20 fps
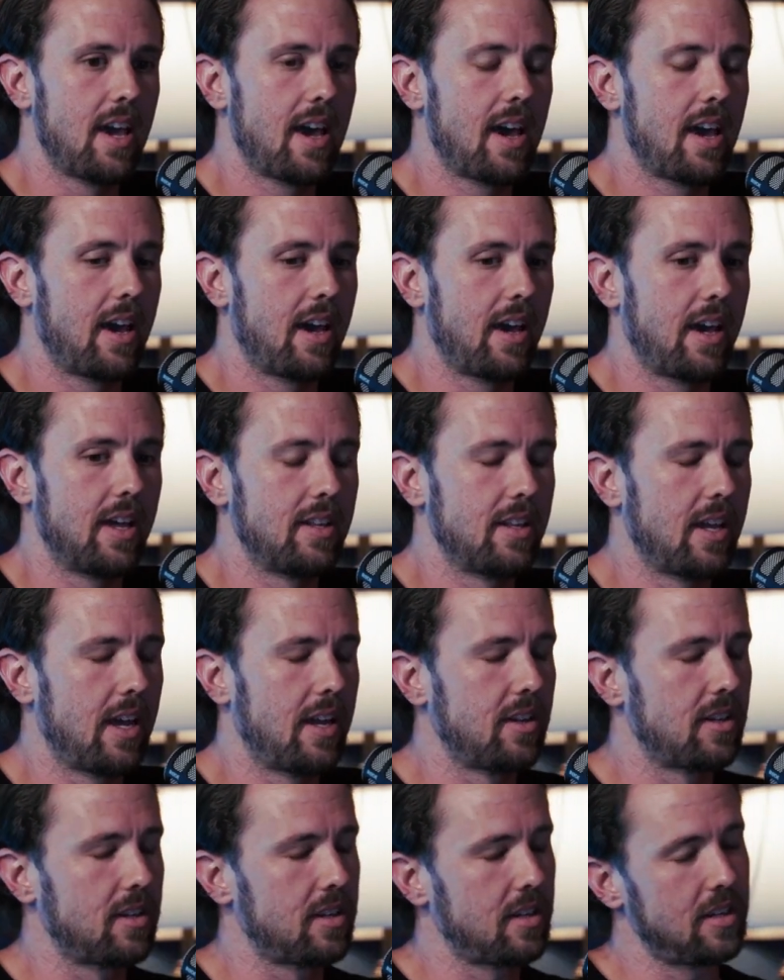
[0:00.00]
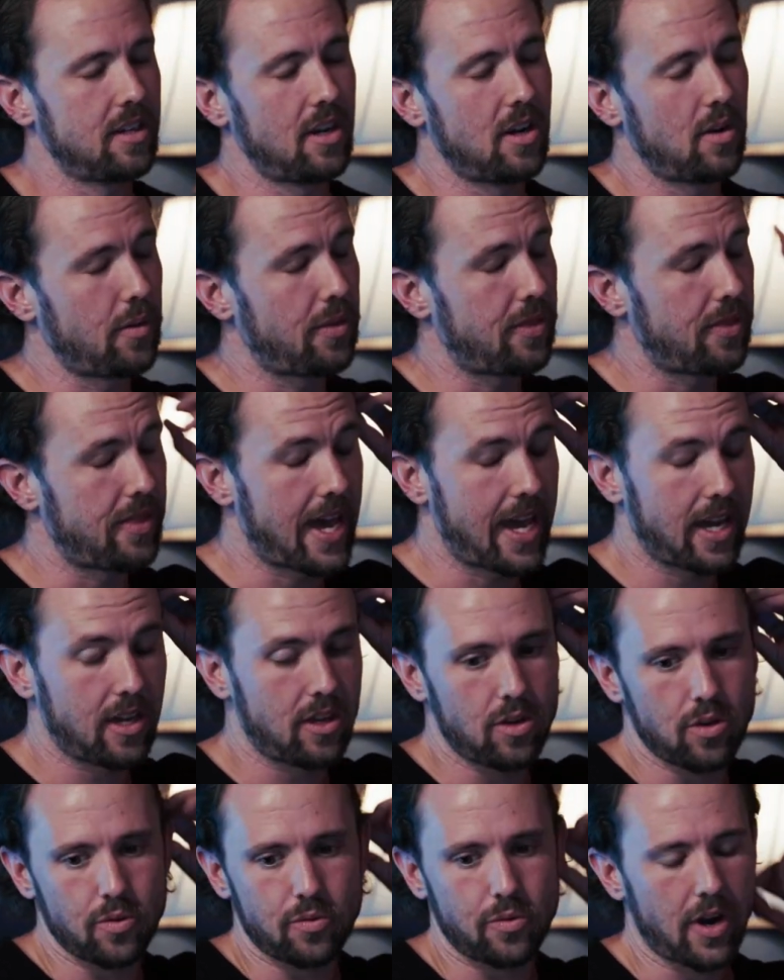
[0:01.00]
And then, you know, thank
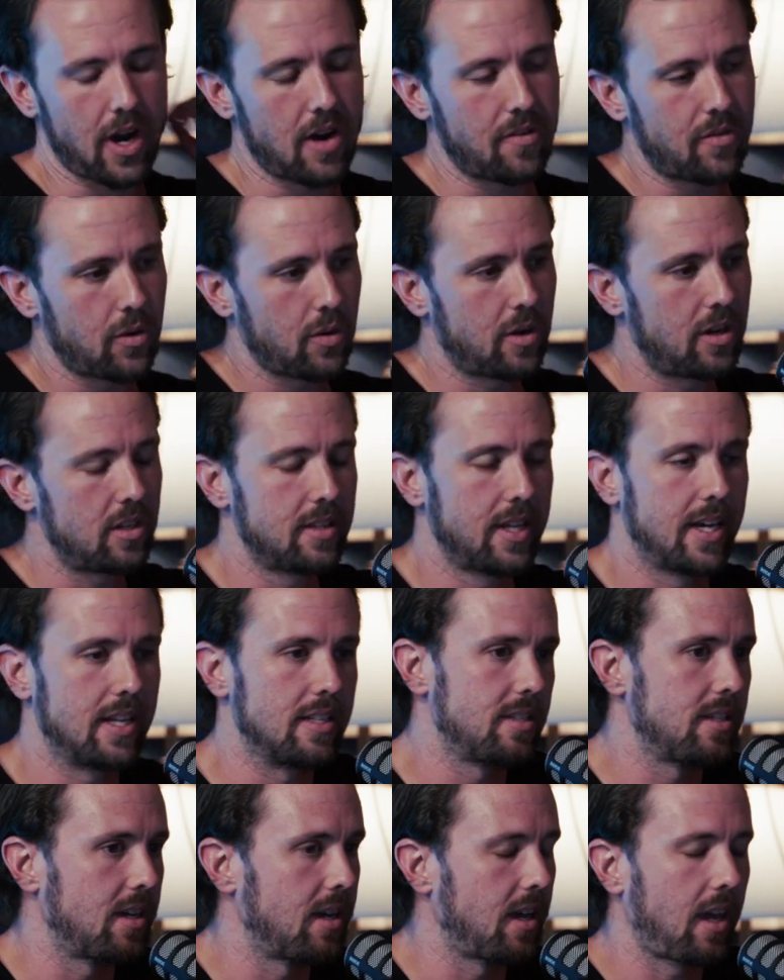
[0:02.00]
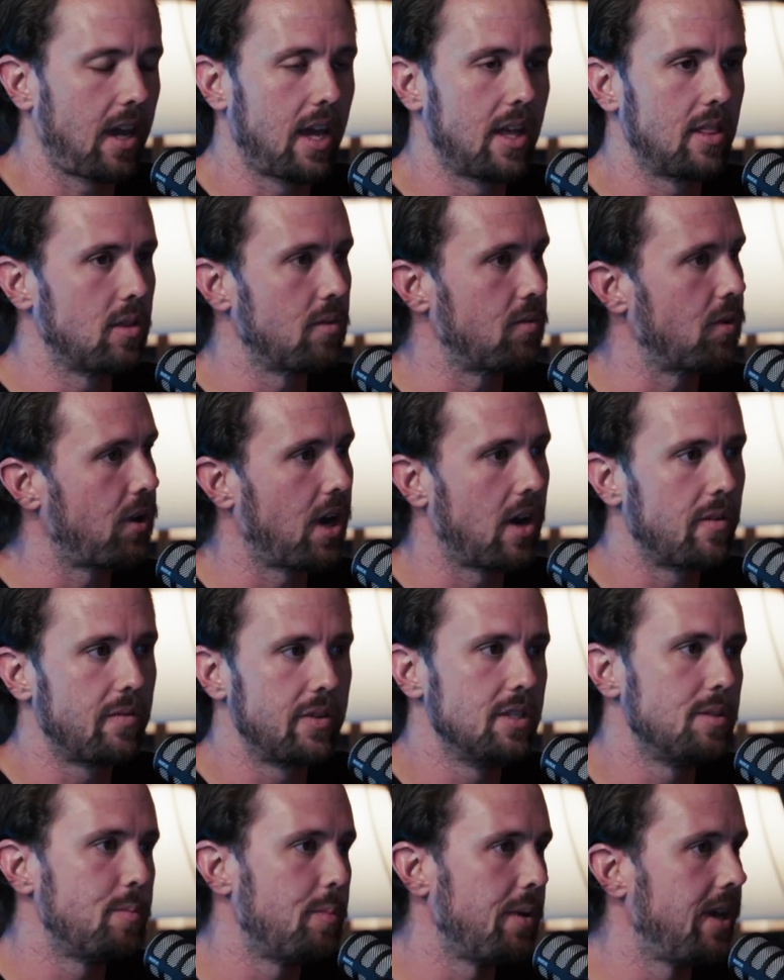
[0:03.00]
you for everyone that's like in the
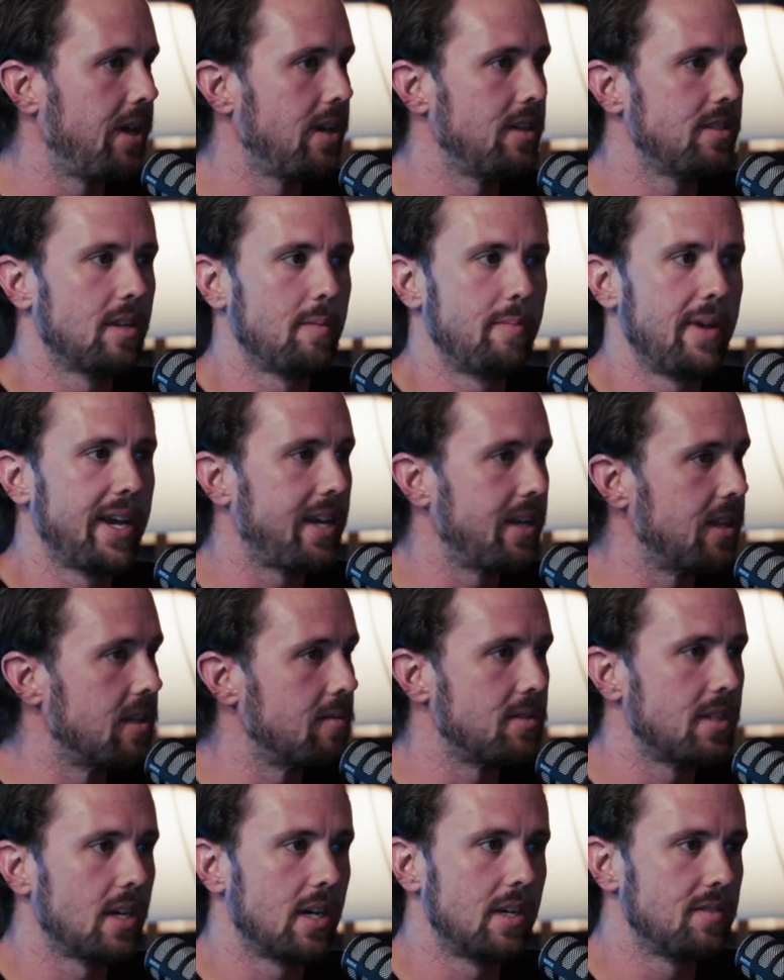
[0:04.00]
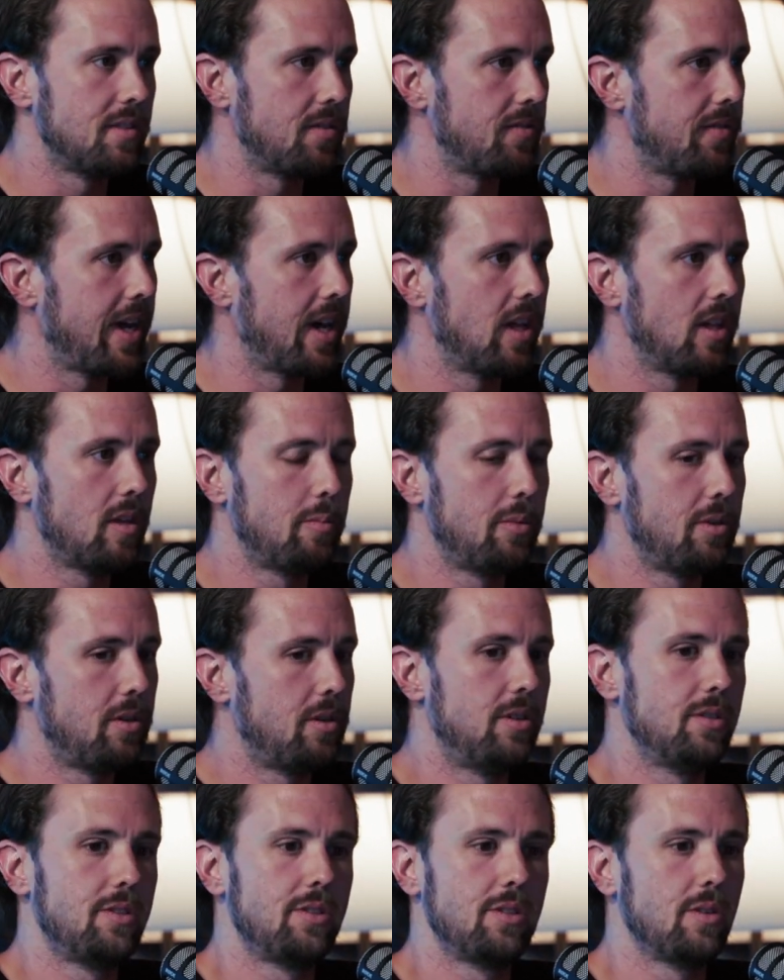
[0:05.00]
recovery space and making themselves
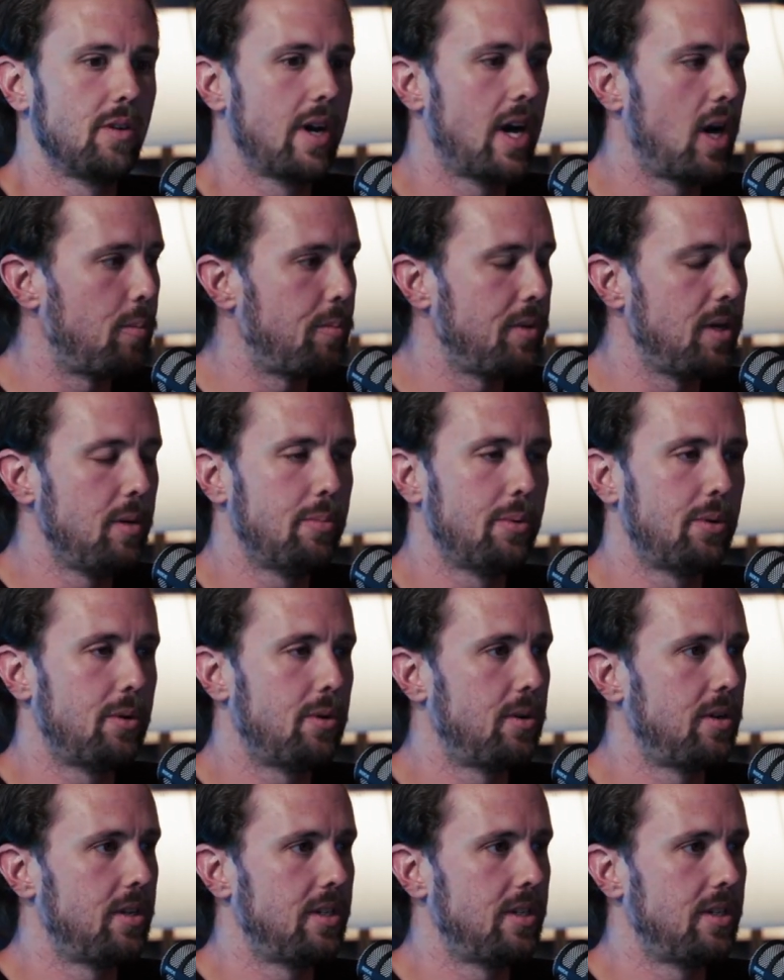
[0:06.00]
available to help people.